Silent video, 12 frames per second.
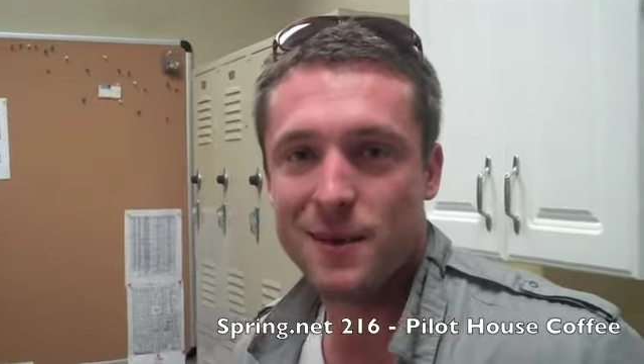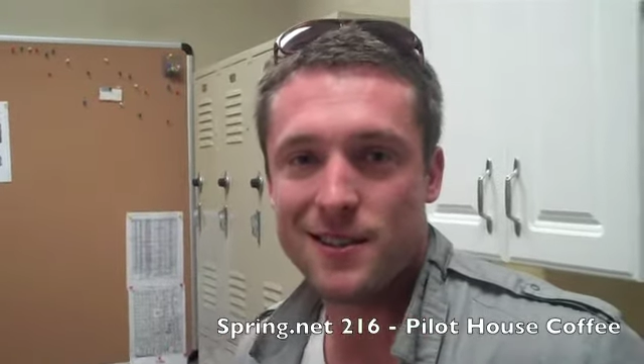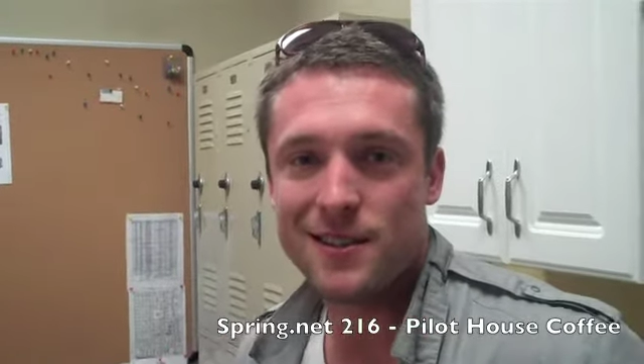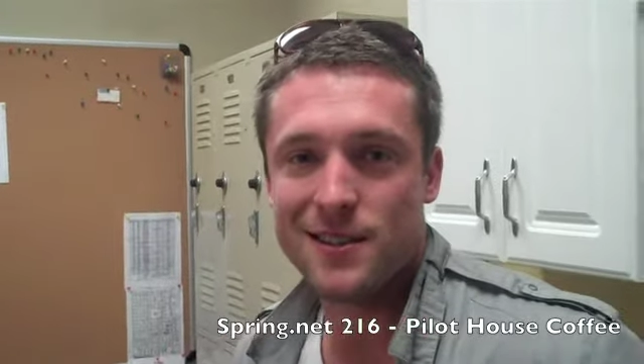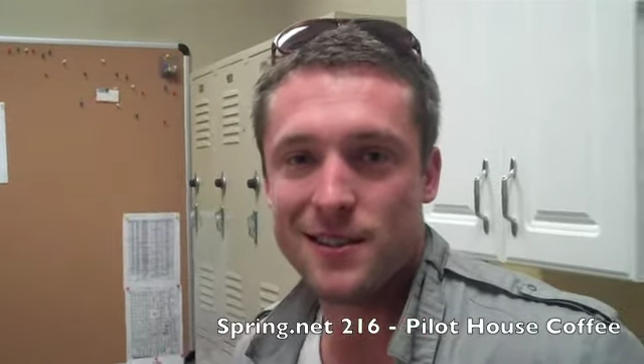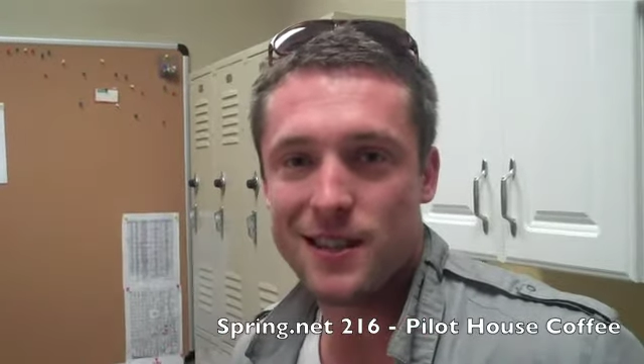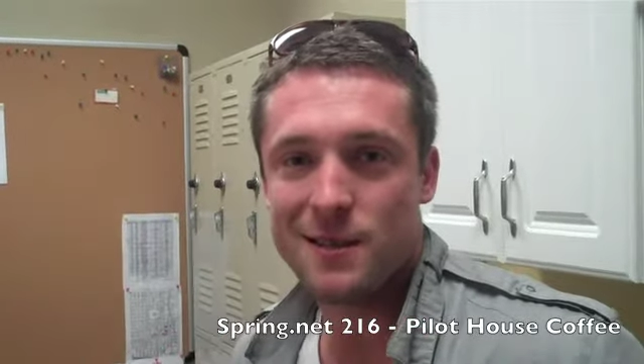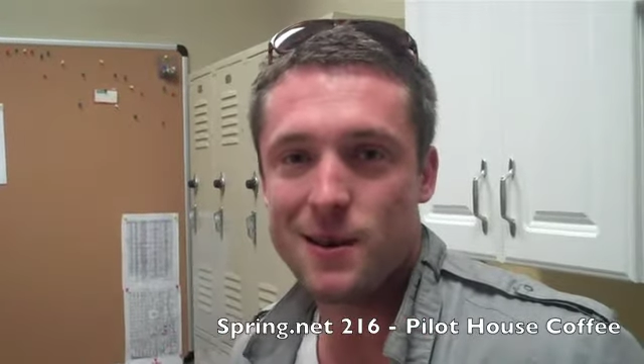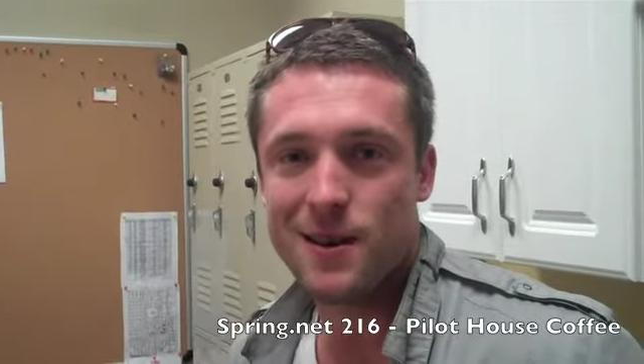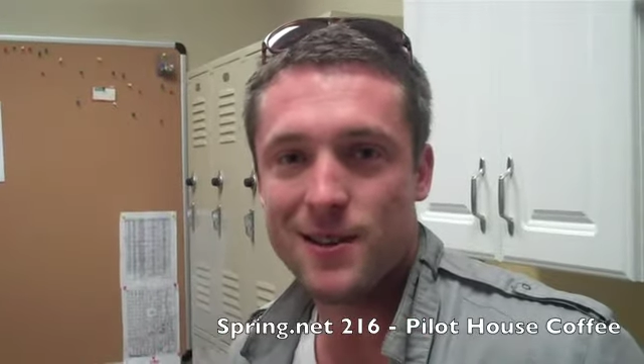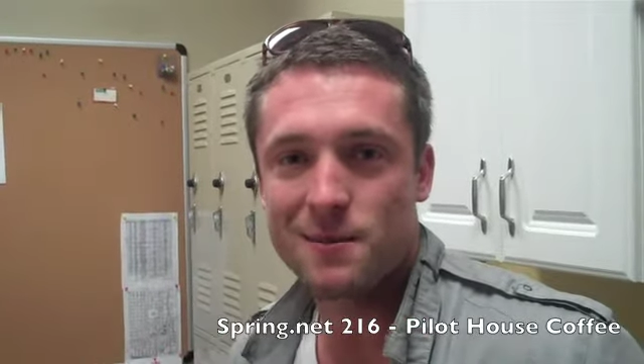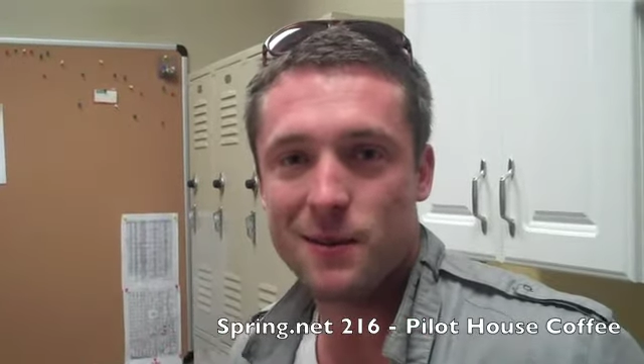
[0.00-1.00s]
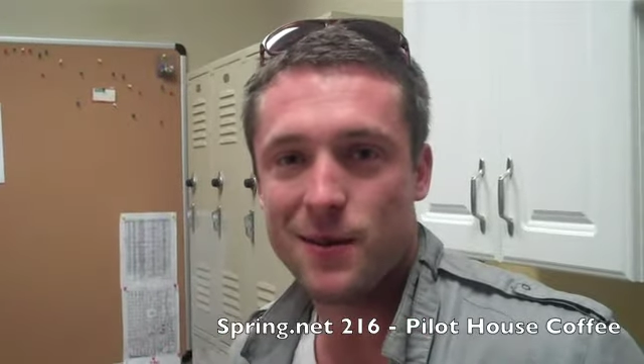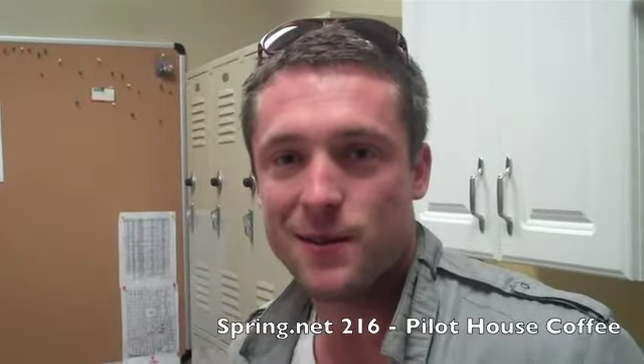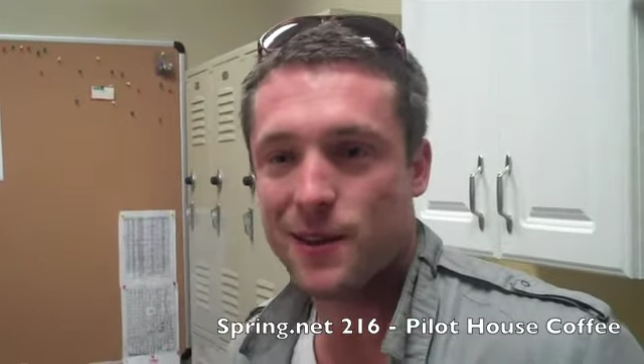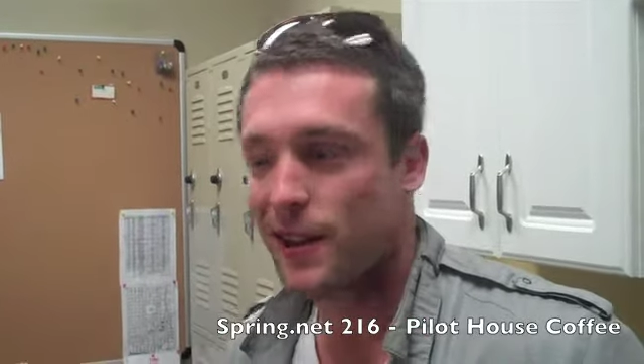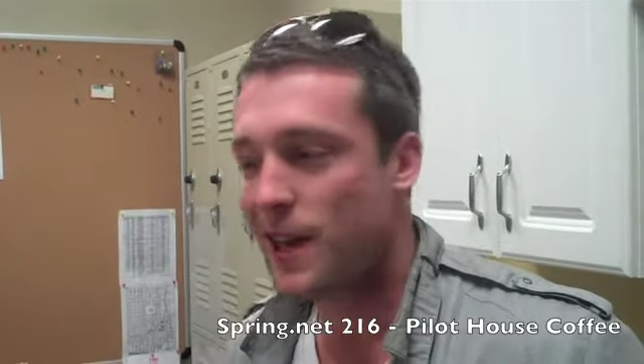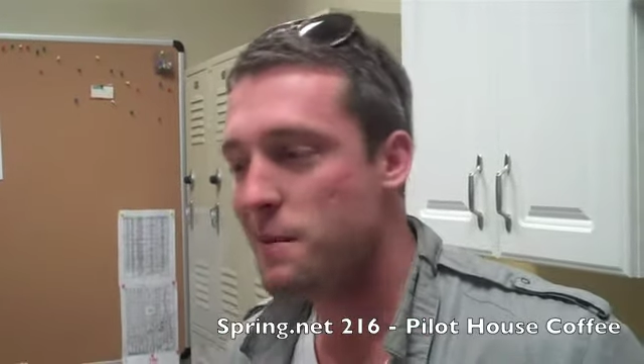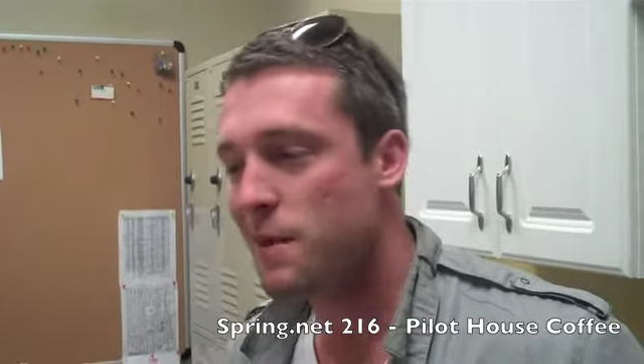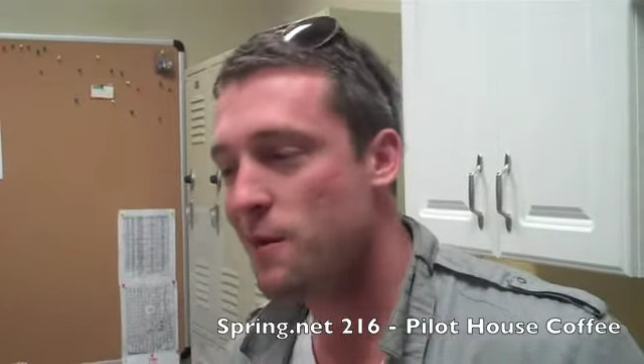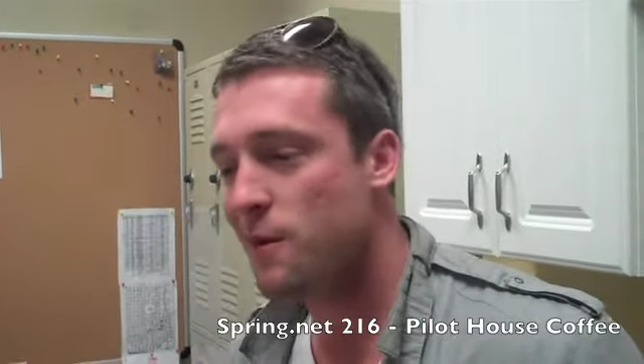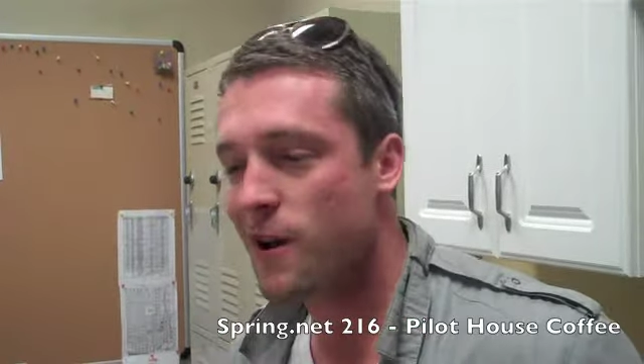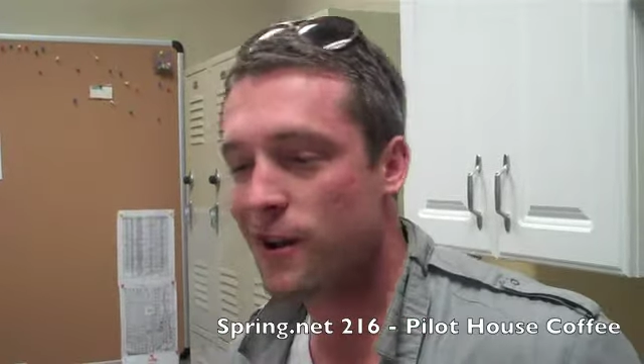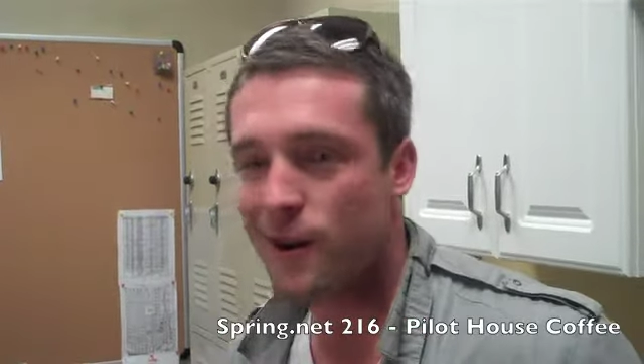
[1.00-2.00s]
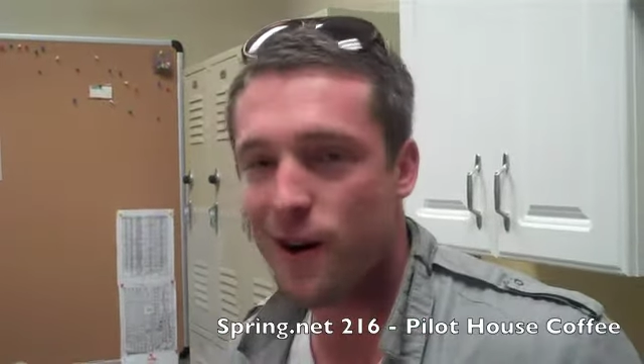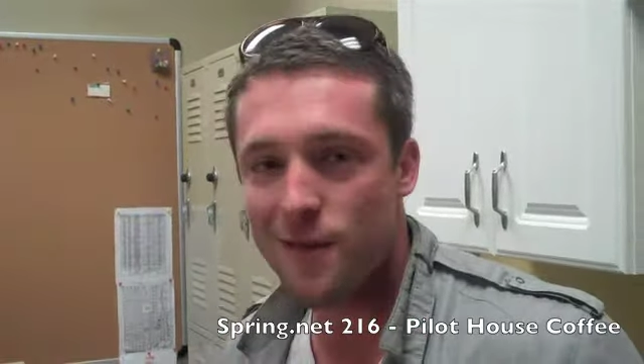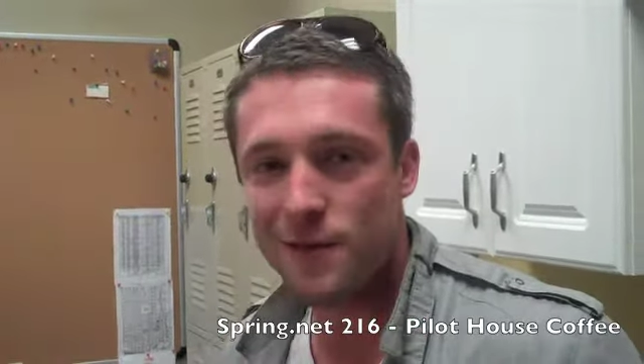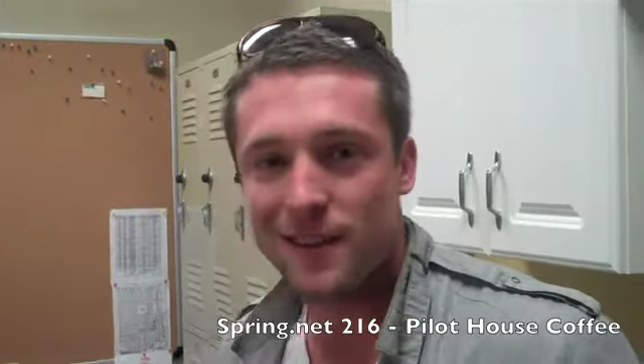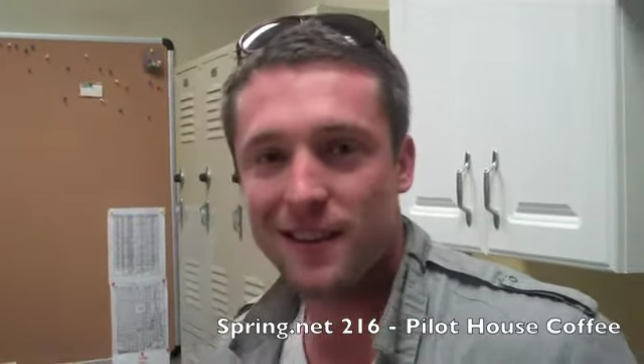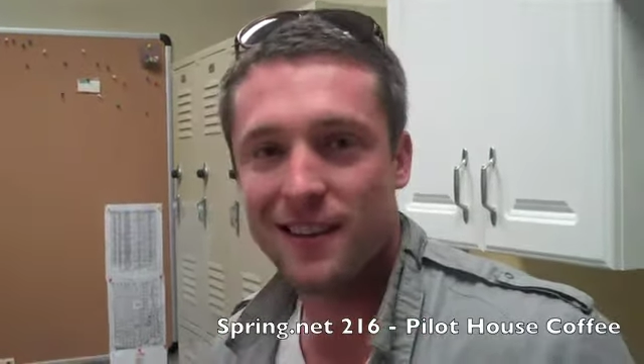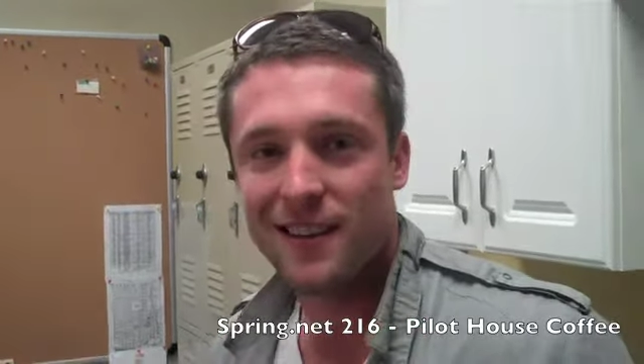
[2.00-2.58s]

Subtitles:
messages and emails. My friends were like, "Hey, man, we're out of coffee.